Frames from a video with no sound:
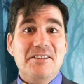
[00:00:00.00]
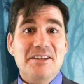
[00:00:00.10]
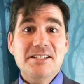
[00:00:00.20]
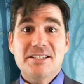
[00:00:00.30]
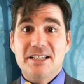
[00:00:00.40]

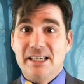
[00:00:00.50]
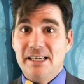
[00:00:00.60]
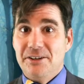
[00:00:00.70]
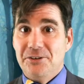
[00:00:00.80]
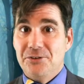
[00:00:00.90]
This
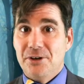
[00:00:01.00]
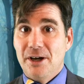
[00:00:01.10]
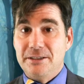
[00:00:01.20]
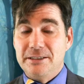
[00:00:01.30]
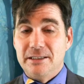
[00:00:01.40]
is
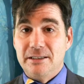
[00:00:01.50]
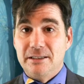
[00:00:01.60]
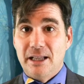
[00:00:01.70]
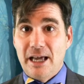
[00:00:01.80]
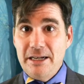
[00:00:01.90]
a
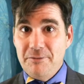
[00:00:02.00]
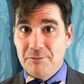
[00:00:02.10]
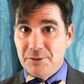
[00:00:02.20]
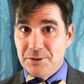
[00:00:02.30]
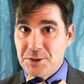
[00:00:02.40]

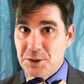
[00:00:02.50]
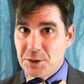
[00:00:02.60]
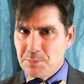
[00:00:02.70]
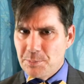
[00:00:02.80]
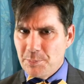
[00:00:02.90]
delightful
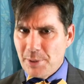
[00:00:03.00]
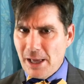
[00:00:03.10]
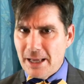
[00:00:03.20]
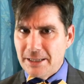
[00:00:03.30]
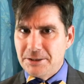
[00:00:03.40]

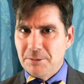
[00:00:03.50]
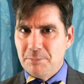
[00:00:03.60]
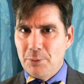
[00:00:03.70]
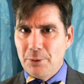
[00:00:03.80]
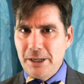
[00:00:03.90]
spot to
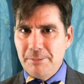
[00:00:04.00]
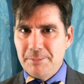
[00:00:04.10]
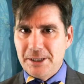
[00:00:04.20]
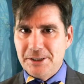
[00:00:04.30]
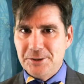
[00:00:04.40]
bring
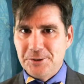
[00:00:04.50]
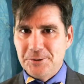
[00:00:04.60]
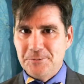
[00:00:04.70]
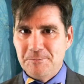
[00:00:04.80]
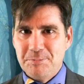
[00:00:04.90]
me to.
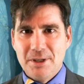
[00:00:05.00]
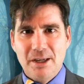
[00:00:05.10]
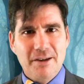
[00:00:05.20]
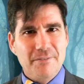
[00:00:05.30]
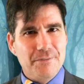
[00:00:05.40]

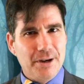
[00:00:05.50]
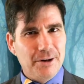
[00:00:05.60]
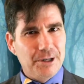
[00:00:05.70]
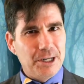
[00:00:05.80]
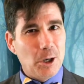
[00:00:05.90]

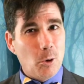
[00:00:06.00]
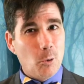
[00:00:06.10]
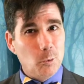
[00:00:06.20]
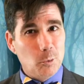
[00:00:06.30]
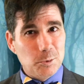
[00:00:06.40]
Very
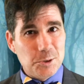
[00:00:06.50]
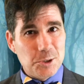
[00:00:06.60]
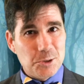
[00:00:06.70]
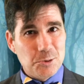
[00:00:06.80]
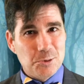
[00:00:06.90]
old
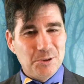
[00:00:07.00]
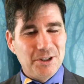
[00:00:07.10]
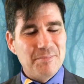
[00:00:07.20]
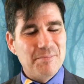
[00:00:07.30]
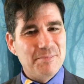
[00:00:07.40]

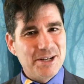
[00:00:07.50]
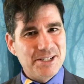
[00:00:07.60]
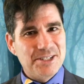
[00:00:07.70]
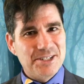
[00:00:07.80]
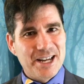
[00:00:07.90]
school, I
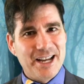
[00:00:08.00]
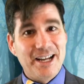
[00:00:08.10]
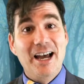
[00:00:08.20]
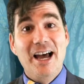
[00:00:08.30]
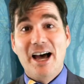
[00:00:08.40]
must
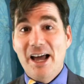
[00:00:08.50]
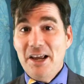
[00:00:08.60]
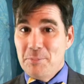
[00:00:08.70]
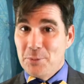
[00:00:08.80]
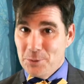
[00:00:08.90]
say. I
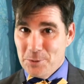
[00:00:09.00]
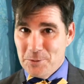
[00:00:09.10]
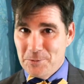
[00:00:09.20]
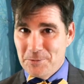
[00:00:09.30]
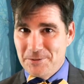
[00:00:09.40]
approve.
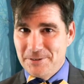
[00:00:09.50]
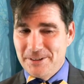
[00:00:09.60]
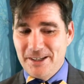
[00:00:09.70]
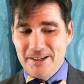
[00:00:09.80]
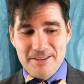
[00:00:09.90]

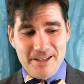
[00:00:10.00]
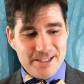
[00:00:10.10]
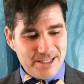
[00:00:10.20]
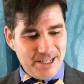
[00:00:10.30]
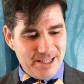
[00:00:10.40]

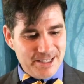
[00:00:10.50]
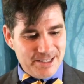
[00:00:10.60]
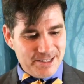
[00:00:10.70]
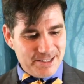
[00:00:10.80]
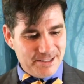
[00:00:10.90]
This
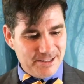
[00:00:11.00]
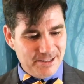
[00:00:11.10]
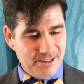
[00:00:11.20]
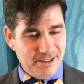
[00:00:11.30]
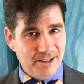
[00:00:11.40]
is
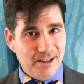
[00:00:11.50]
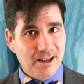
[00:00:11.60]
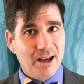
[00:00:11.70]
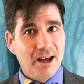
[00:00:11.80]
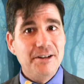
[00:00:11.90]

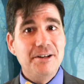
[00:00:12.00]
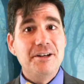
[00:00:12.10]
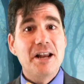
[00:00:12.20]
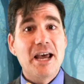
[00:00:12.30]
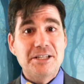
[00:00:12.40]
a
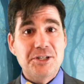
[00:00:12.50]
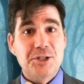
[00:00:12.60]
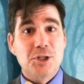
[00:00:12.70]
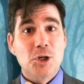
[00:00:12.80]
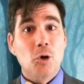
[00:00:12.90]

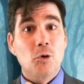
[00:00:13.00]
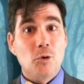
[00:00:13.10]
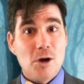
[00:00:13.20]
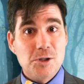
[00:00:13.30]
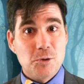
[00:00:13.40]
nice
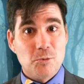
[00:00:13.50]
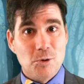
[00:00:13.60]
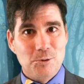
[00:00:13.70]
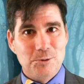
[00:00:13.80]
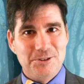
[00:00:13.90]

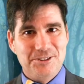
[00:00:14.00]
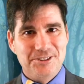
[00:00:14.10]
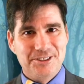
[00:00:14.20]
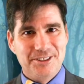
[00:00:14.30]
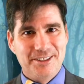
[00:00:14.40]

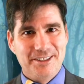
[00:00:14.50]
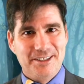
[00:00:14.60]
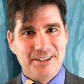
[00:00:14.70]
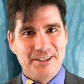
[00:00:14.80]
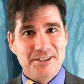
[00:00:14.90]
crossroads
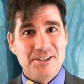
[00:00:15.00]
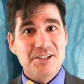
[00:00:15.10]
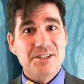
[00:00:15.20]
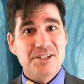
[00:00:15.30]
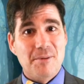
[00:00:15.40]

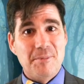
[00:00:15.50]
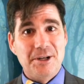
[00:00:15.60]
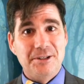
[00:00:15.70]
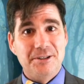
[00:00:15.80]
to summon